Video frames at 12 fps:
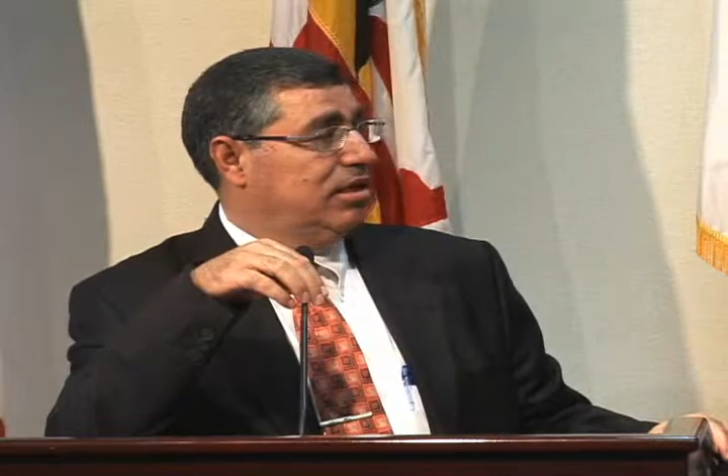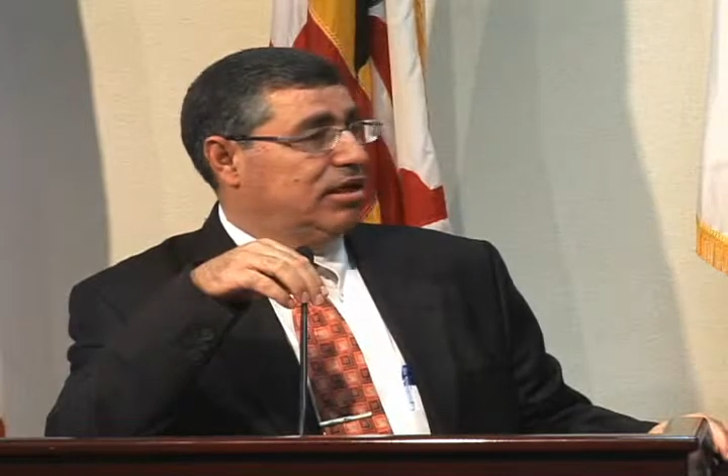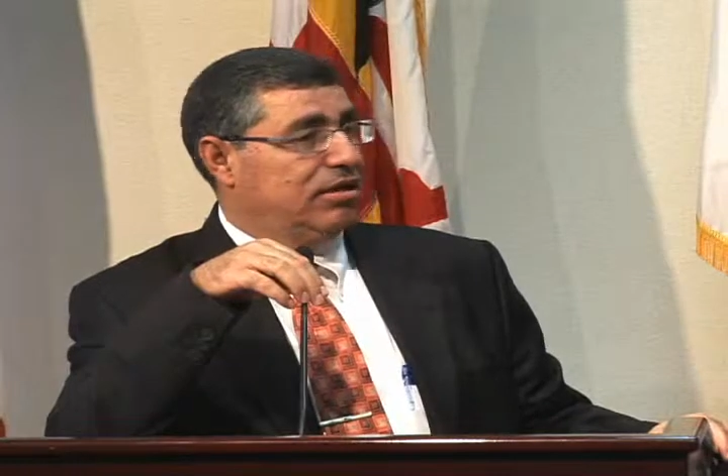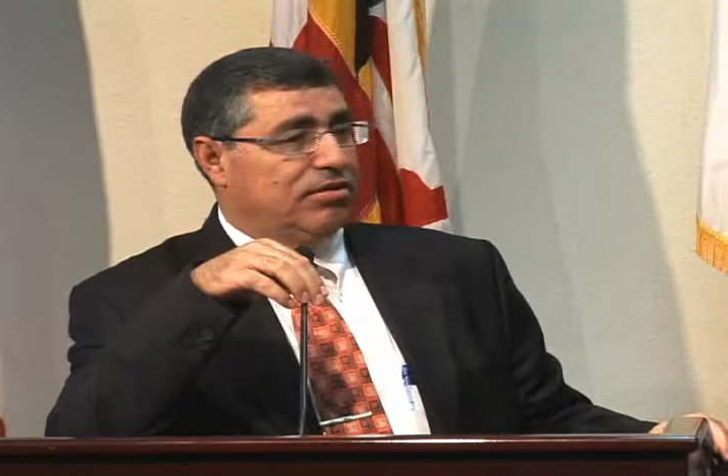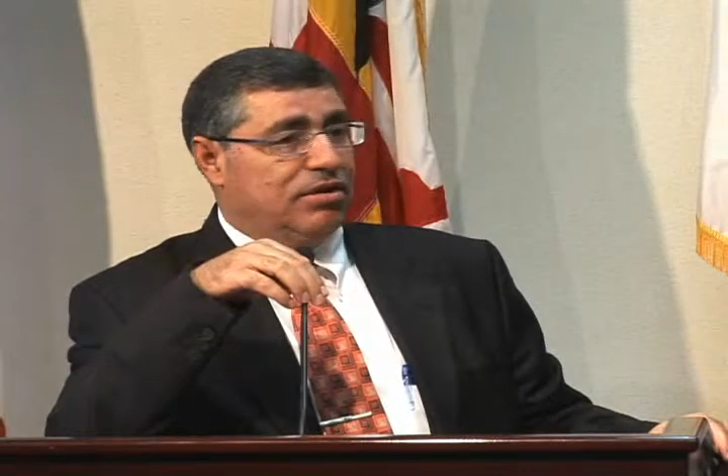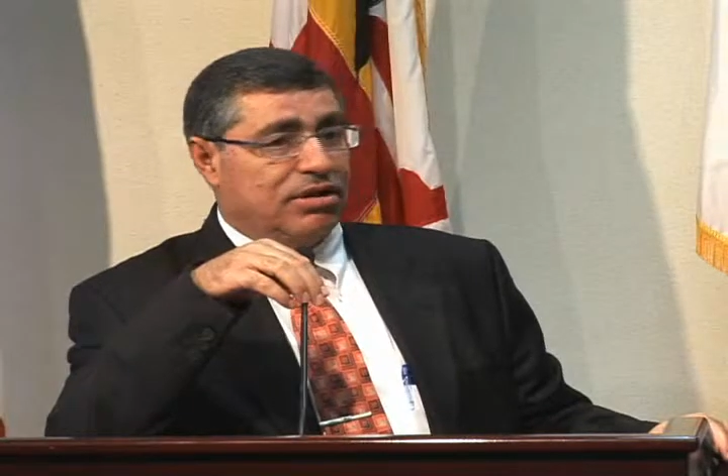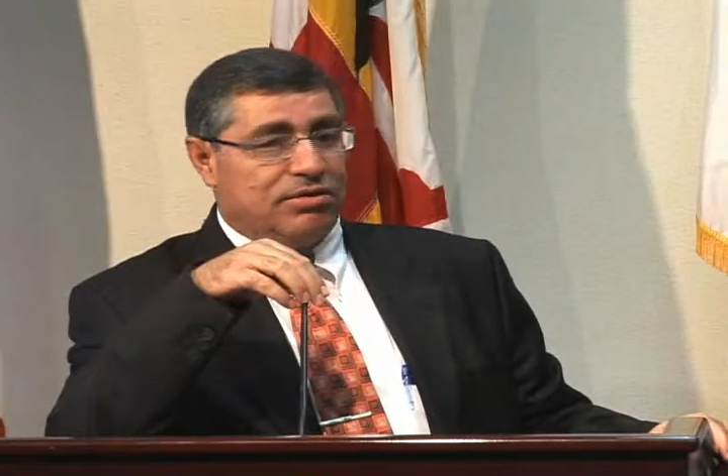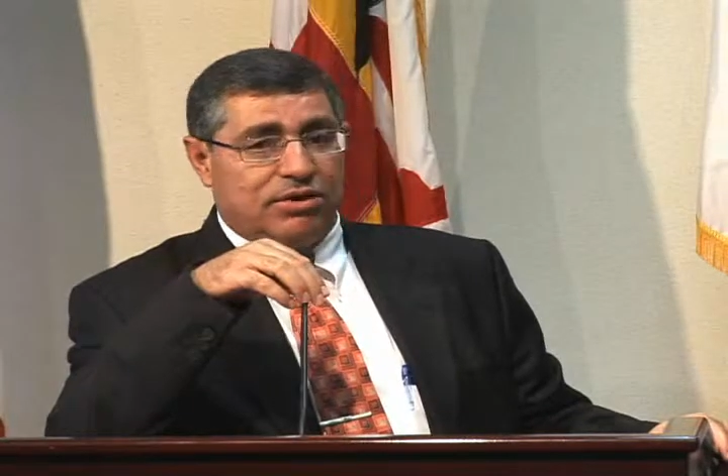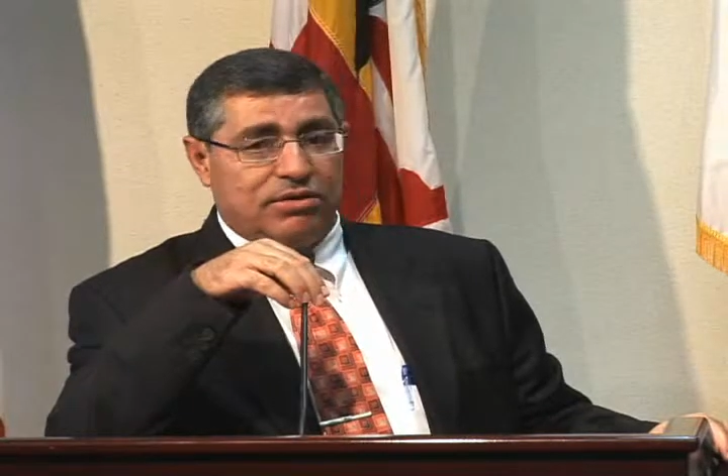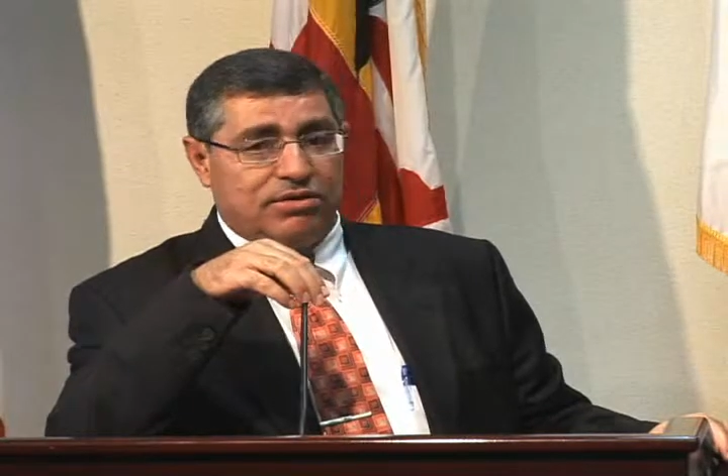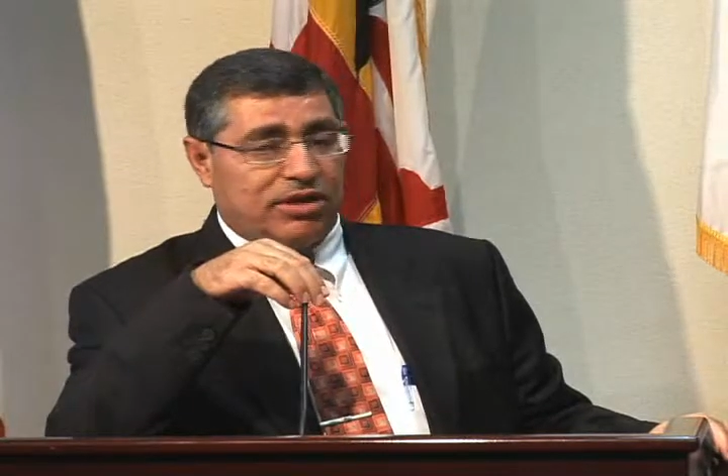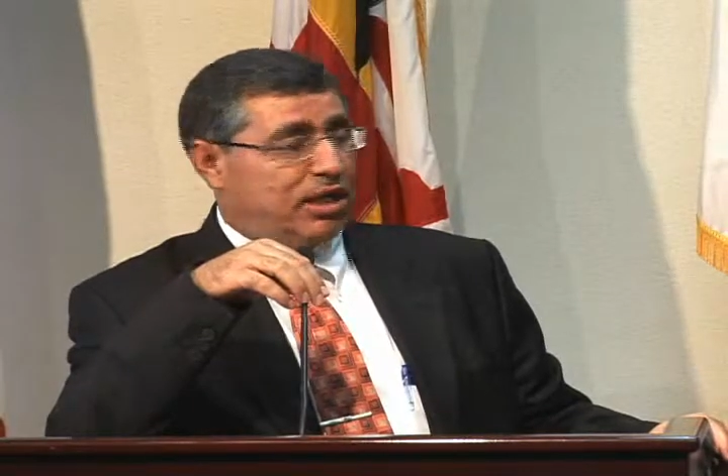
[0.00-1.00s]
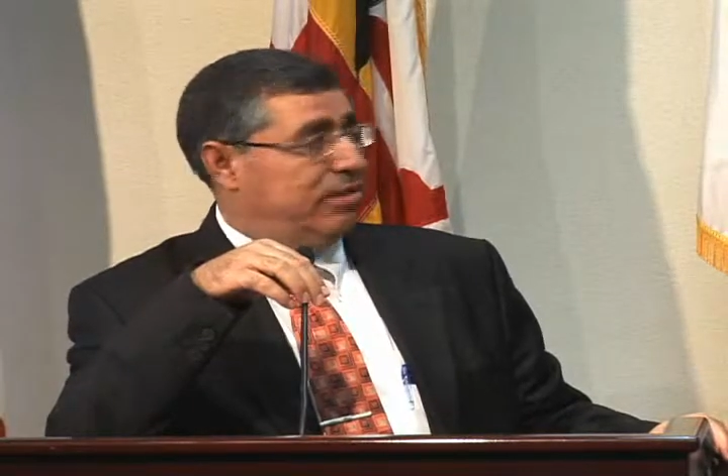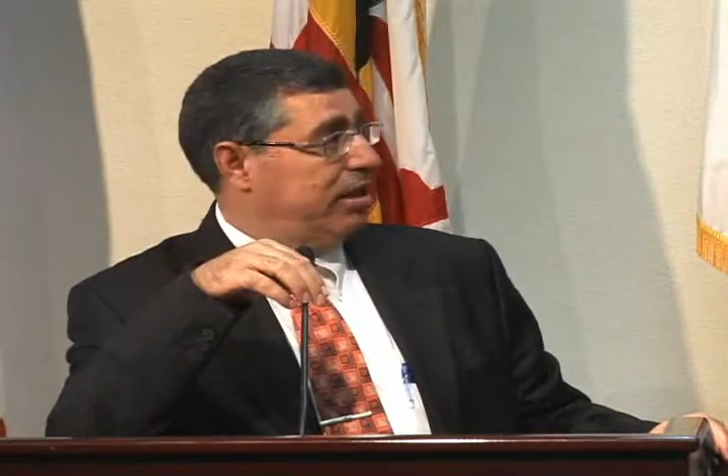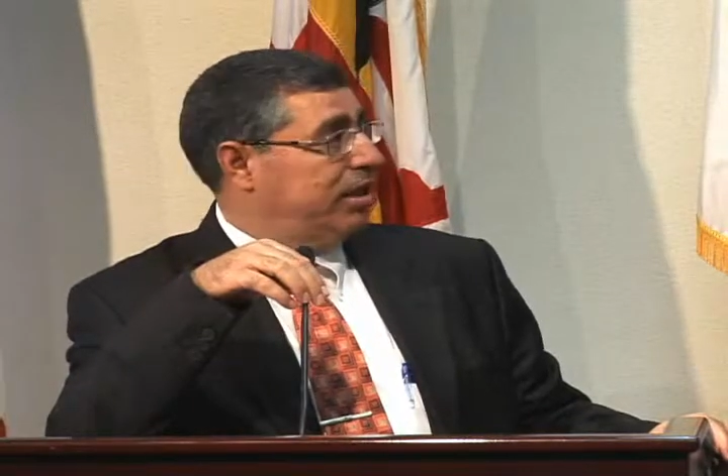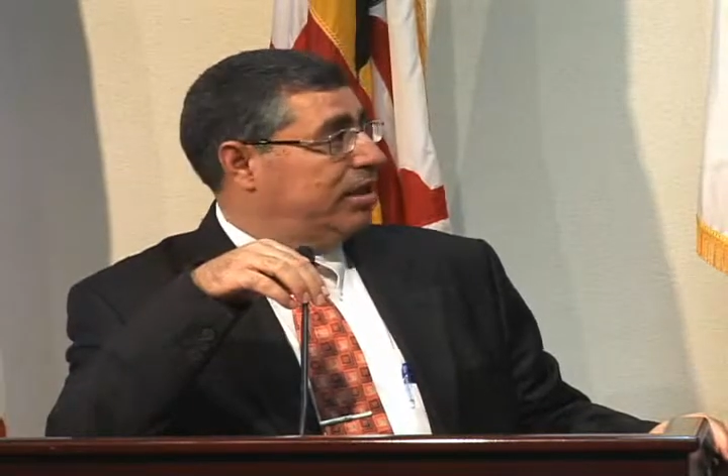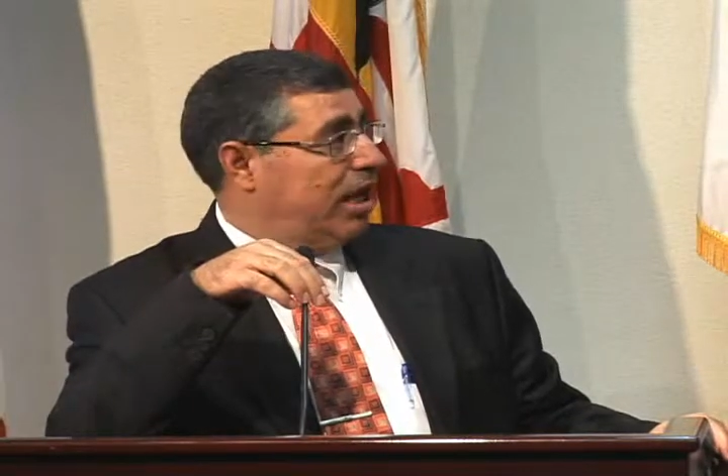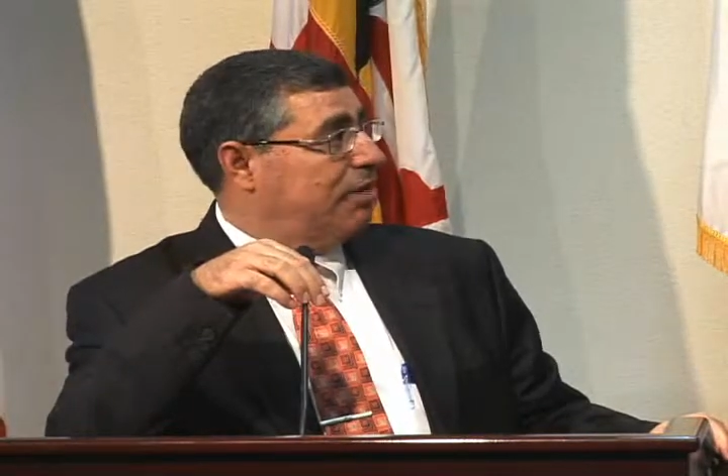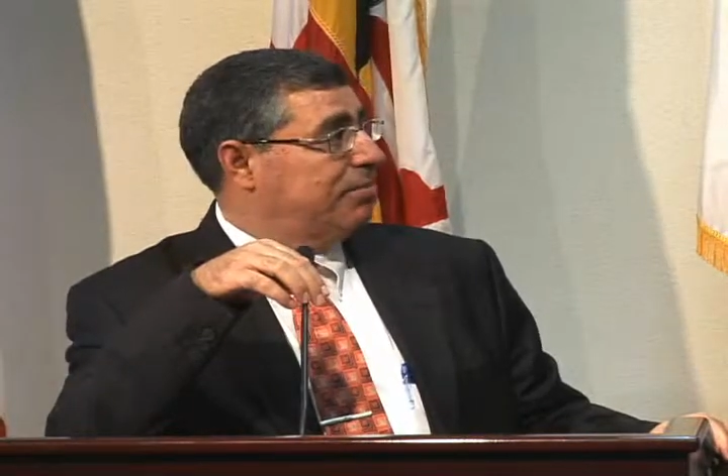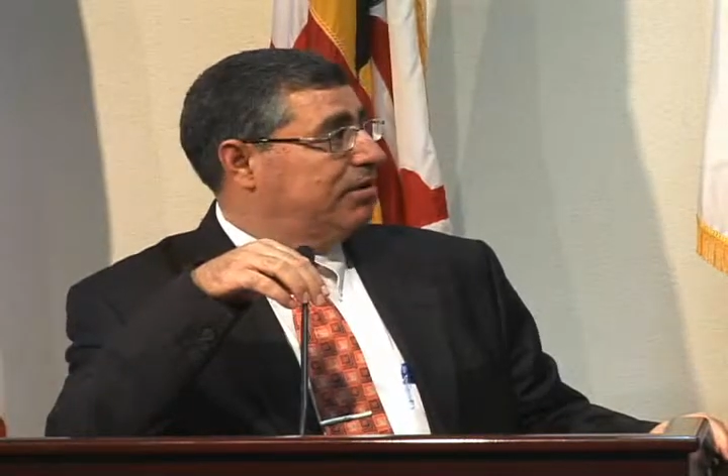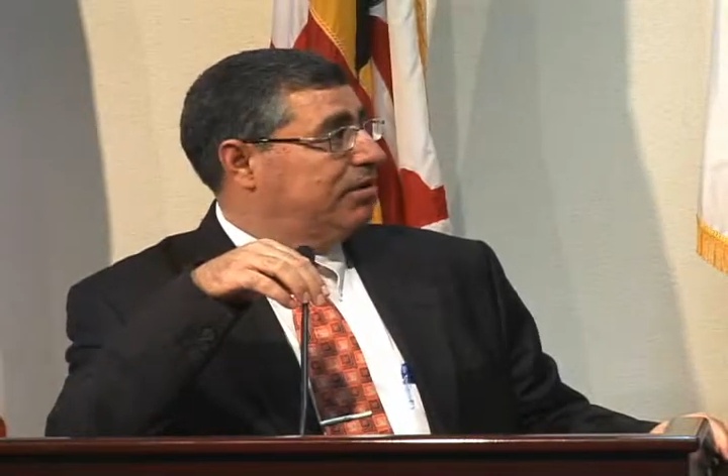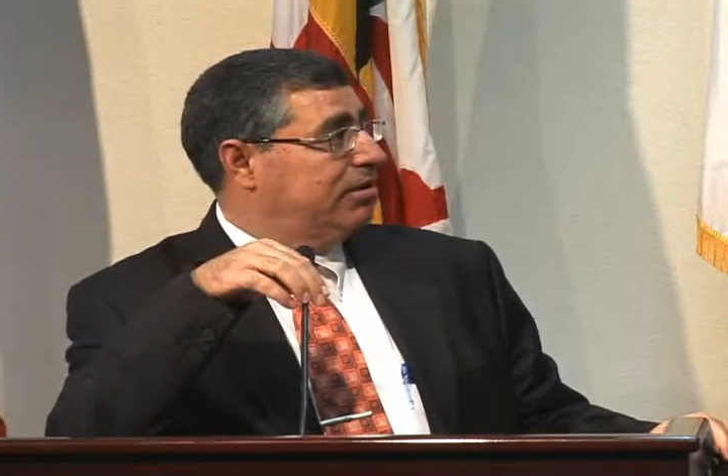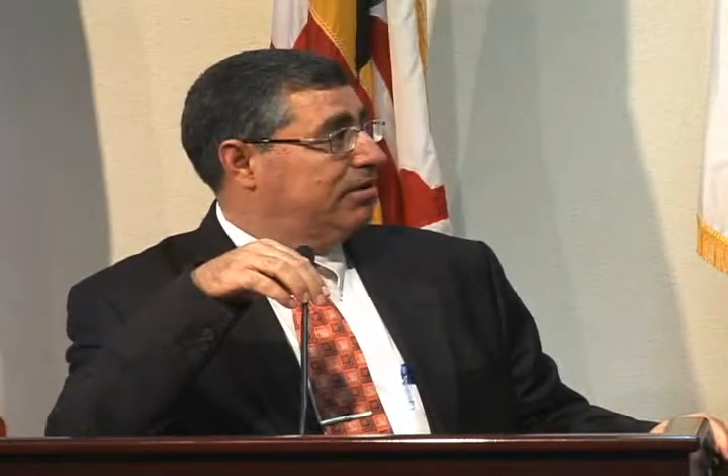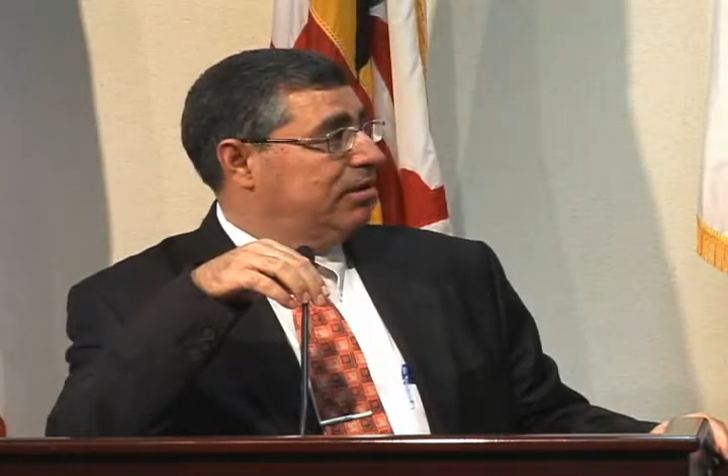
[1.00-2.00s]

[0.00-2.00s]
You are the one who really made it happen.